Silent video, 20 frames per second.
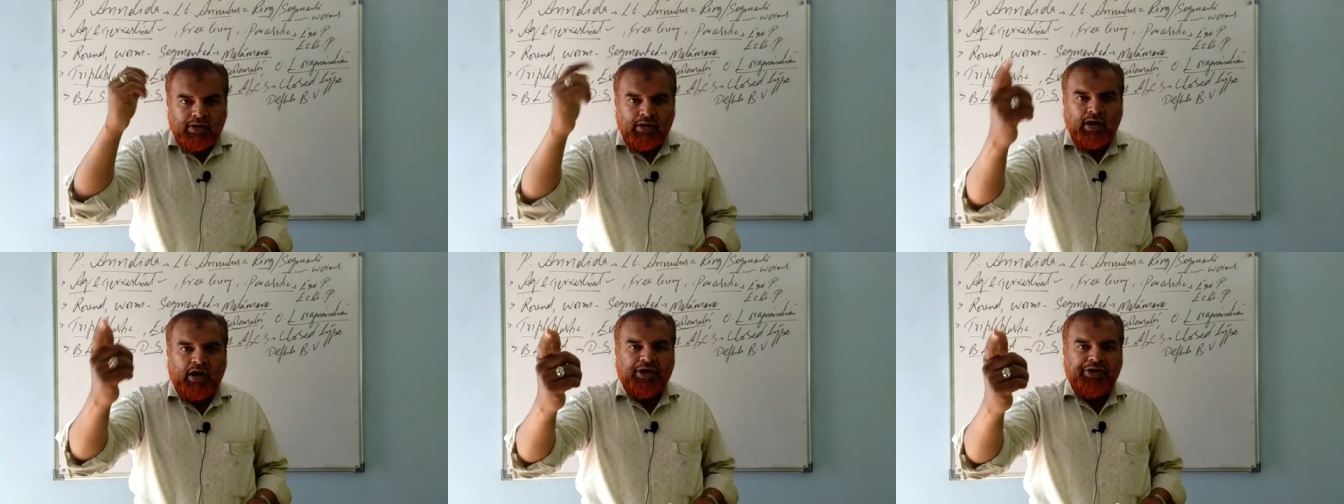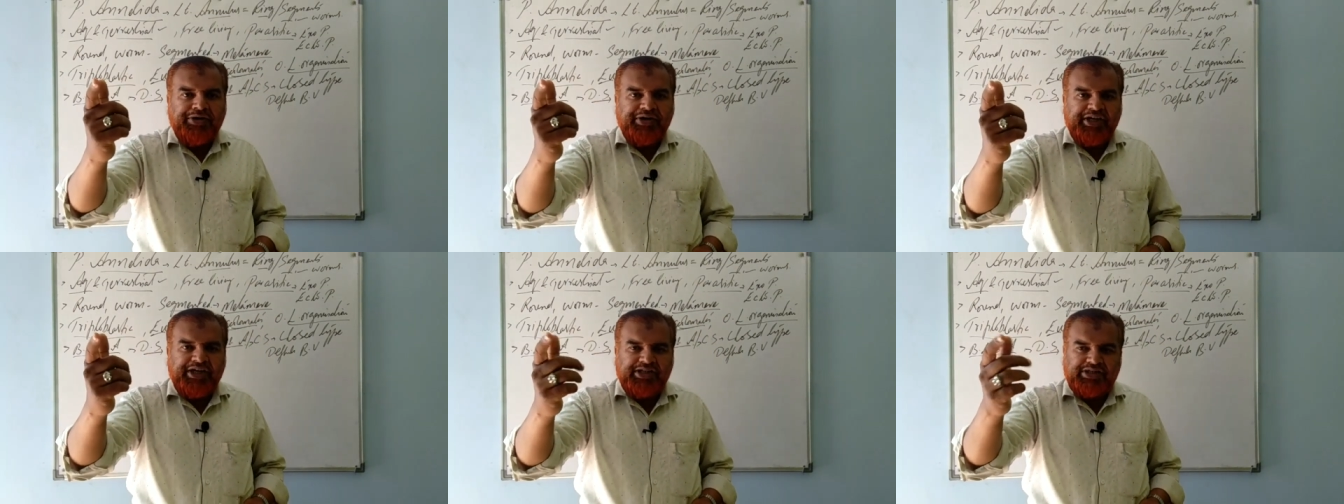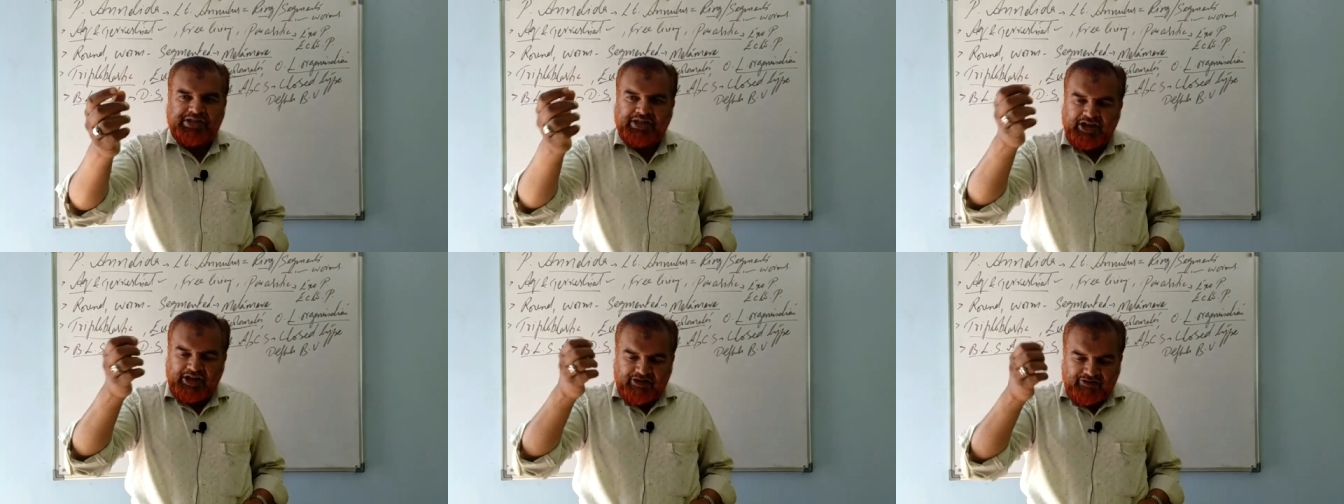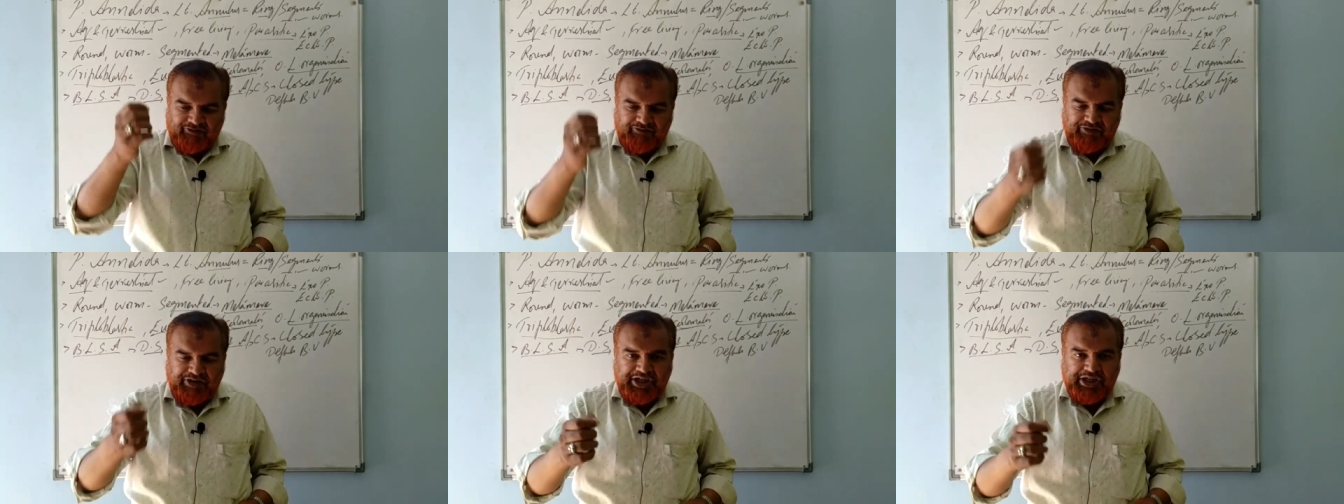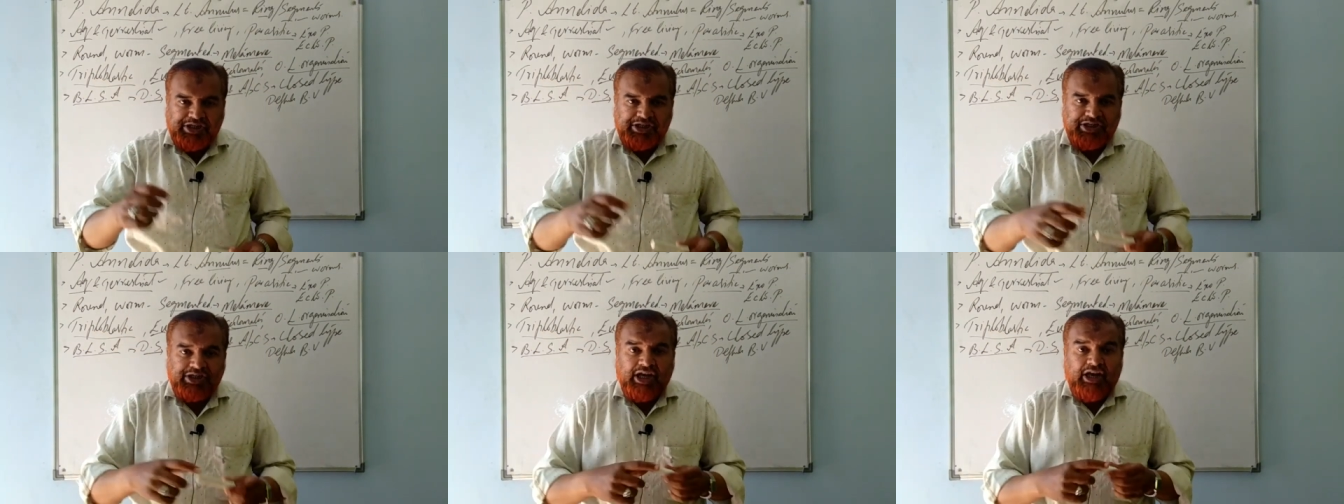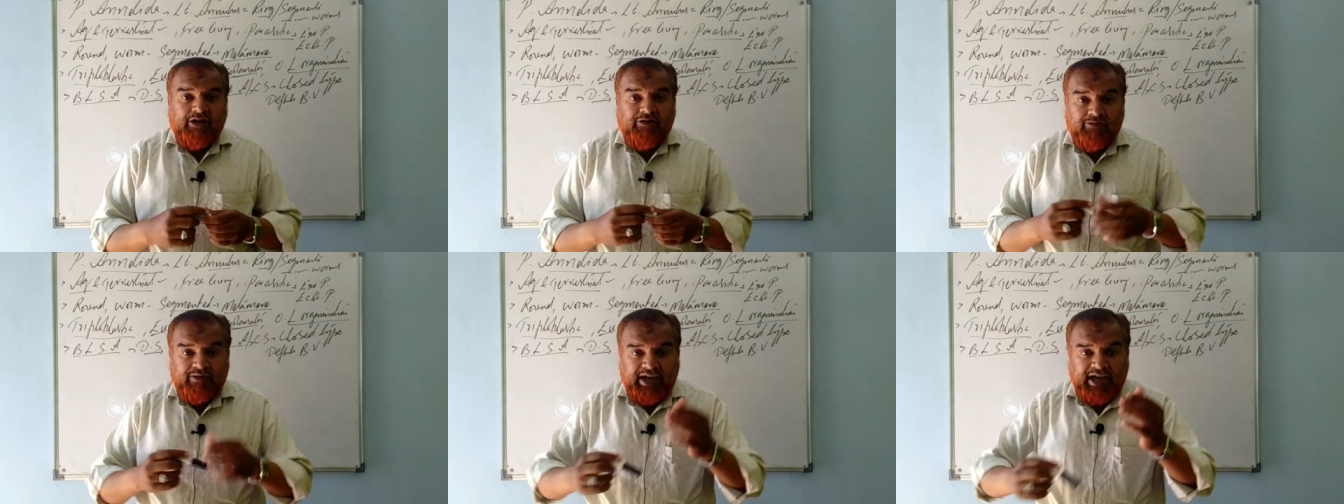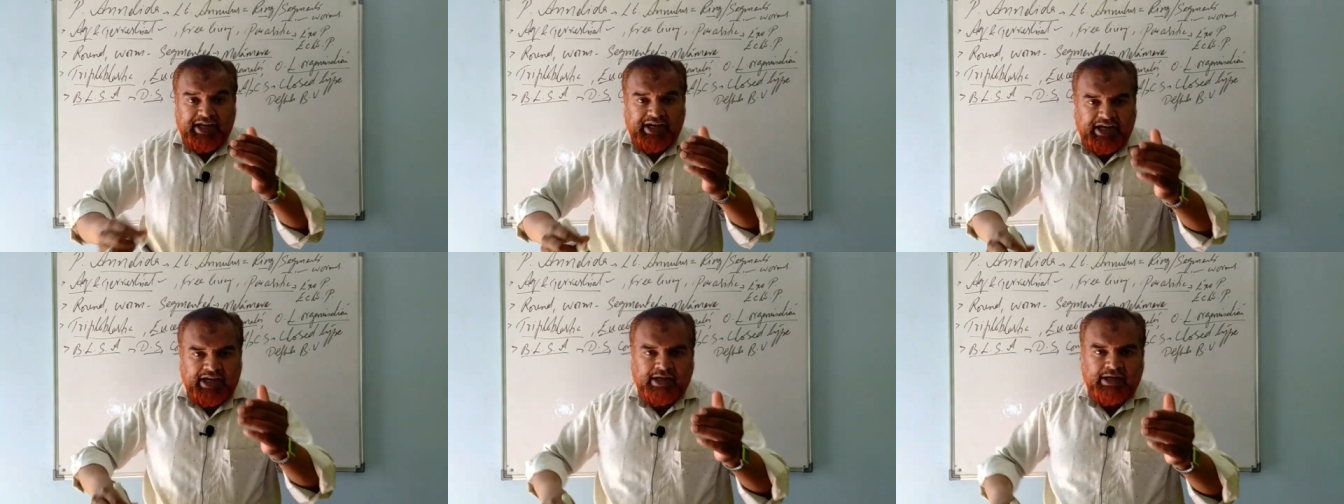arteries, veins,
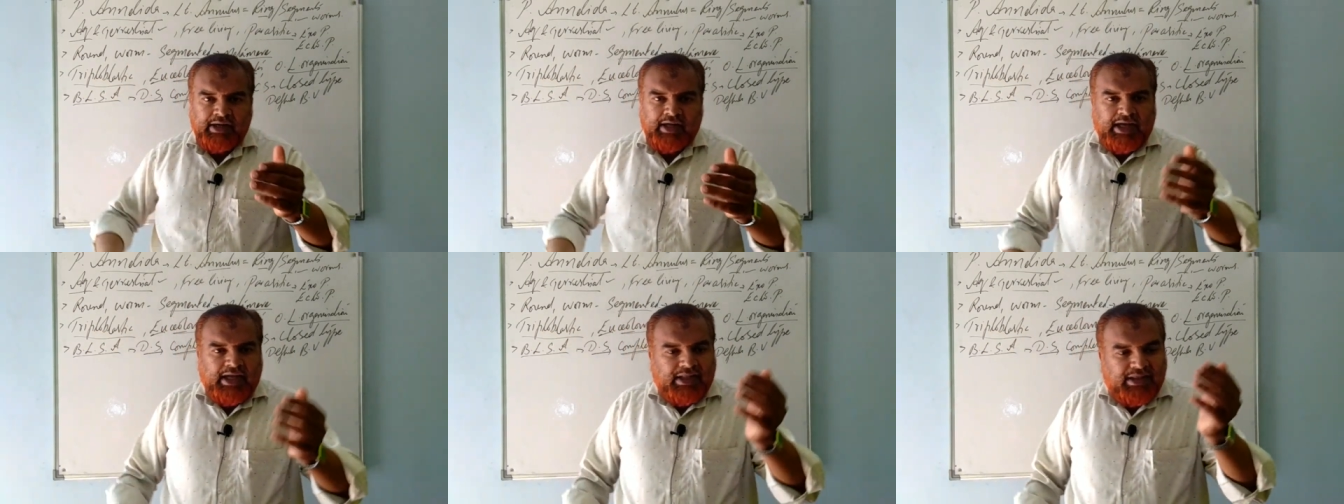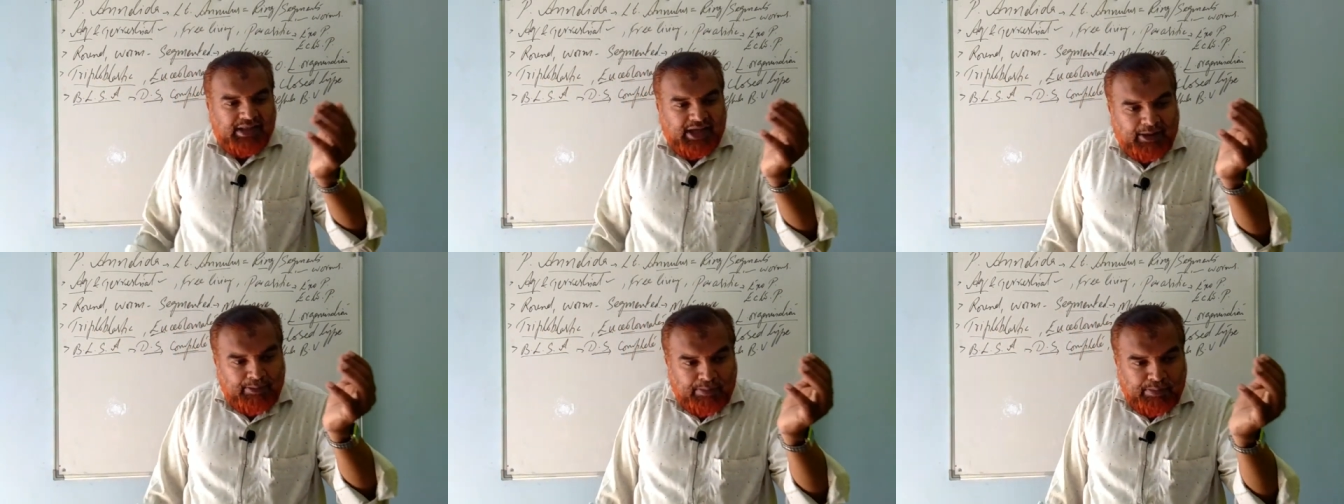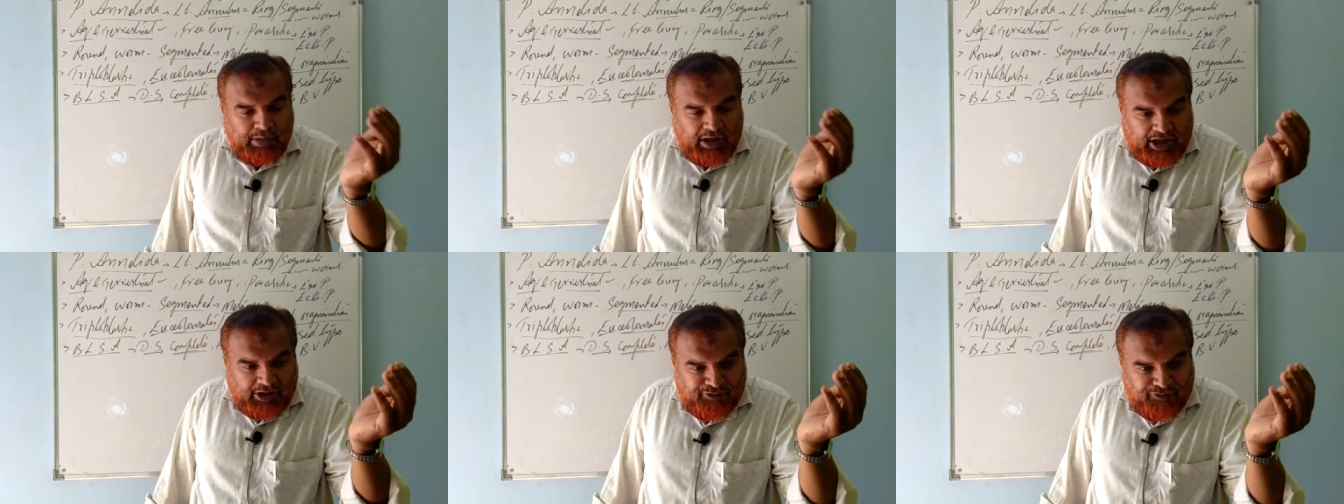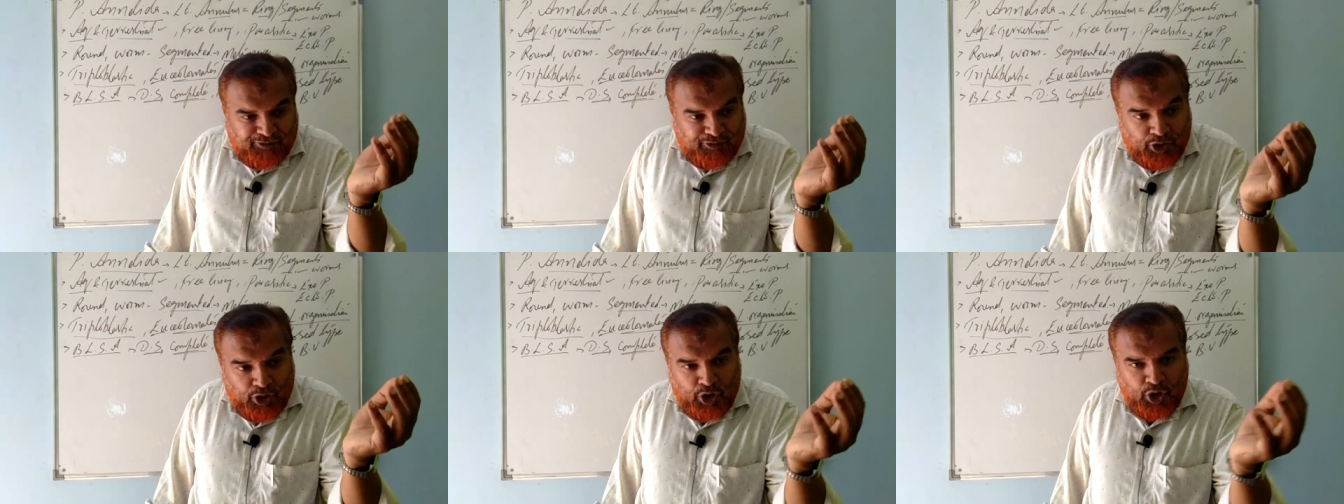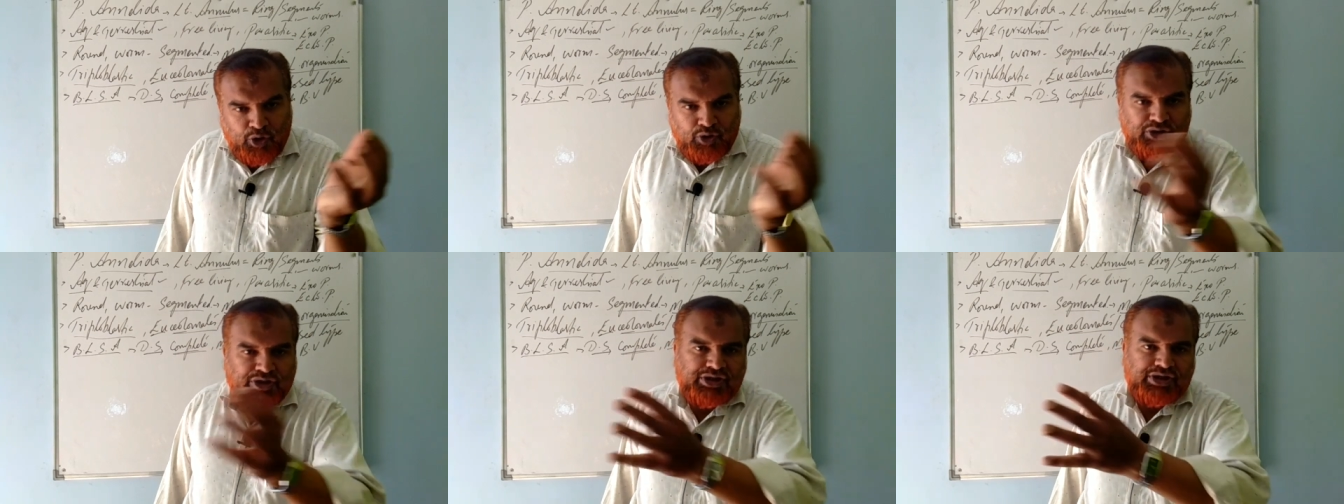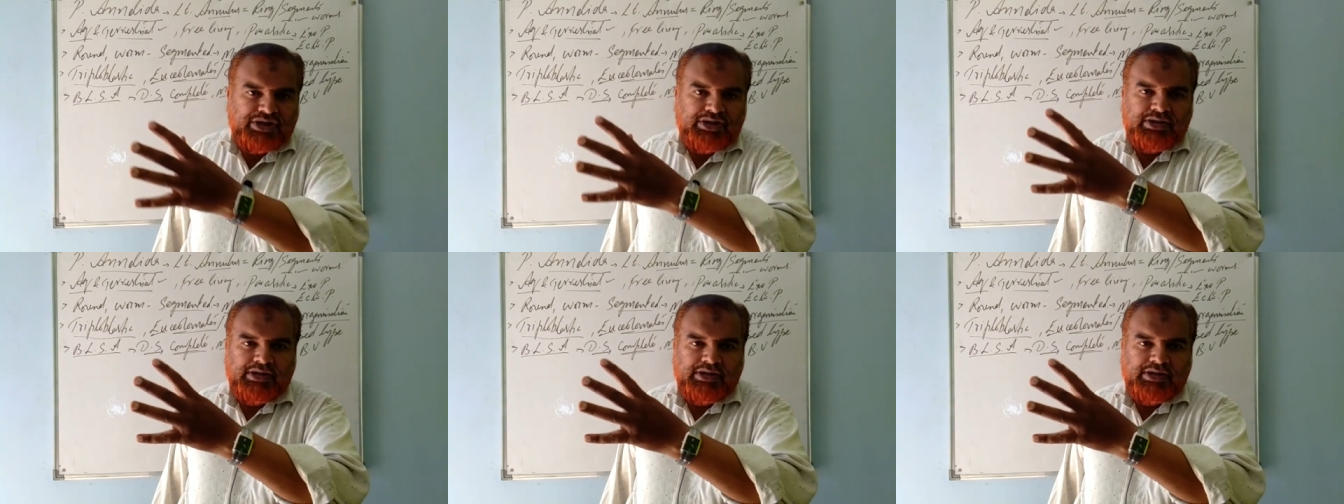wherein the blood flows